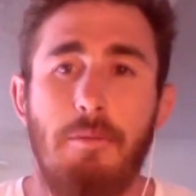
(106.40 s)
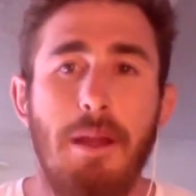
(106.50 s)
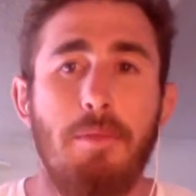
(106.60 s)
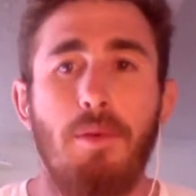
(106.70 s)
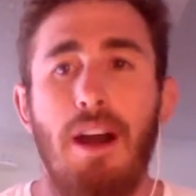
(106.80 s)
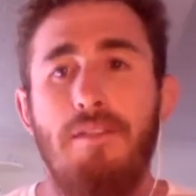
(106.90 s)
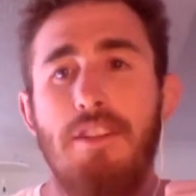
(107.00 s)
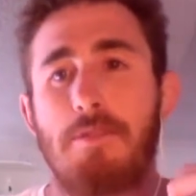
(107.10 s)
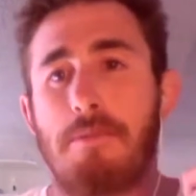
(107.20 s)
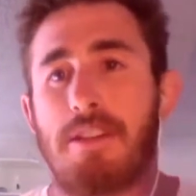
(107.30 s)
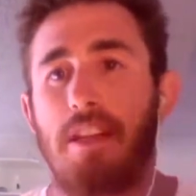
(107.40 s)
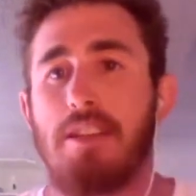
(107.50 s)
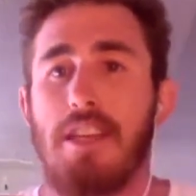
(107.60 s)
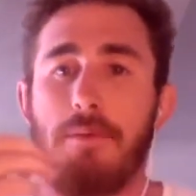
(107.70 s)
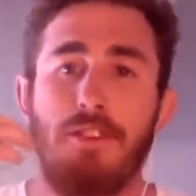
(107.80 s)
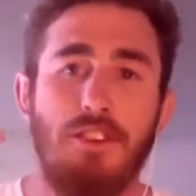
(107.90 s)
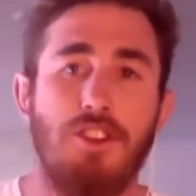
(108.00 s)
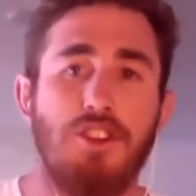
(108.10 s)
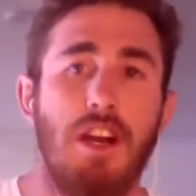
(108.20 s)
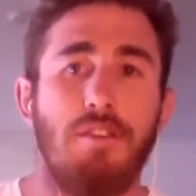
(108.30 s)
people have this misconceptions of
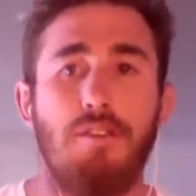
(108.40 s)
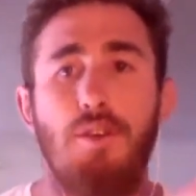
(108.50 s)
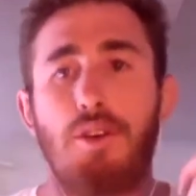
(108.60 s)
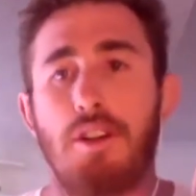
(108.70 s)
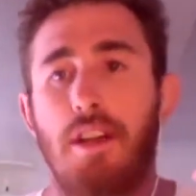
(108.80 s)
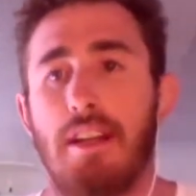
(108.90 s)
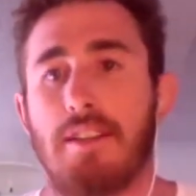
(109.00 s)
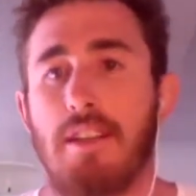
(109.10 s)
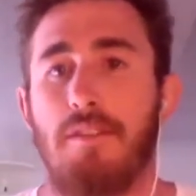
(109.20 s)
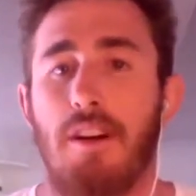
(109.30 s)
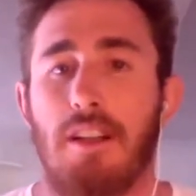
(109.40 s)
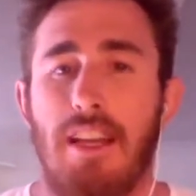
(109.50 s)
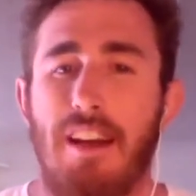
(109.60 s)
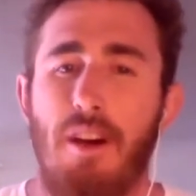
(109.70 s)
junk food and stuff like that.